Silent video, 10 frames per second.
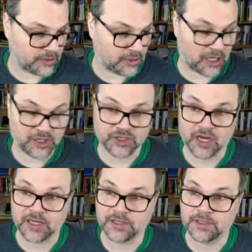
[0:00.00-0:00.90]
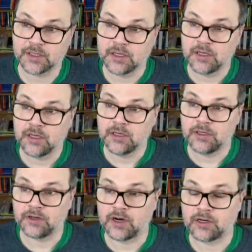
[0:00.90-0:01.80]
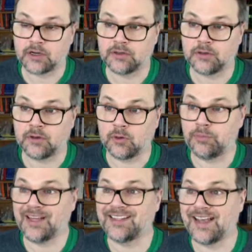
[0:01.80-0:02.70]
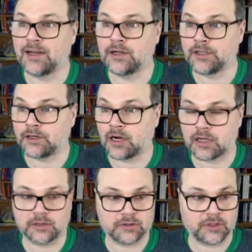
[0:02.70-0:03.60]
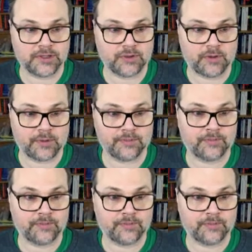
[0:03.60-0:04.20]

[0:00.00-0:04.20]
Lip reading: size hierarchical or big data hierarchical clustering.